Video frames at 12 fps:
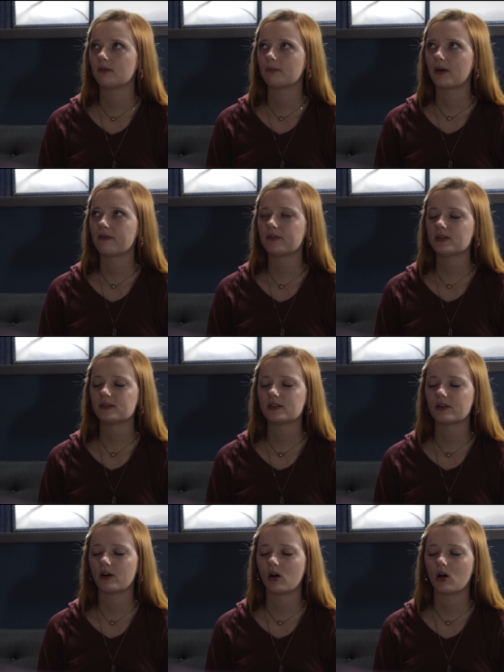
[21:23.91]
My first
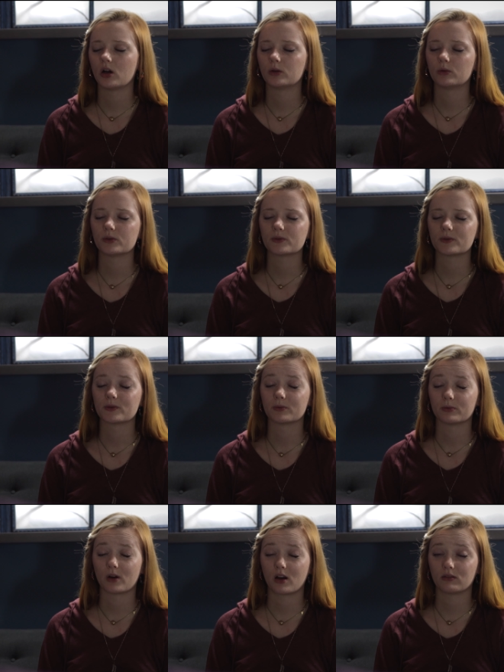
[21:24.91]
year at Hogwarts was
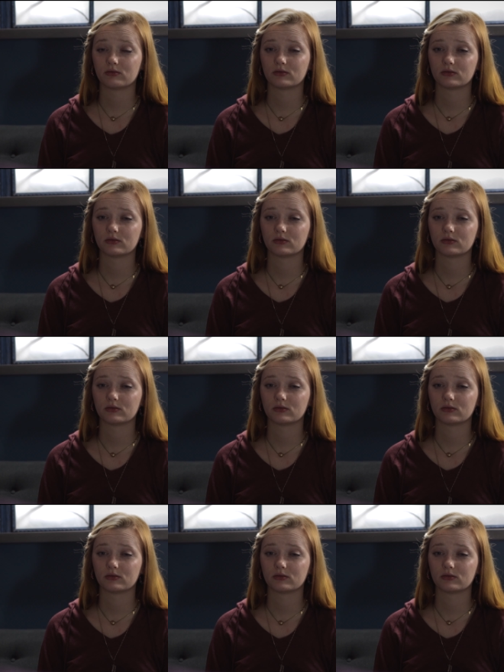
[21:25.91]
rough.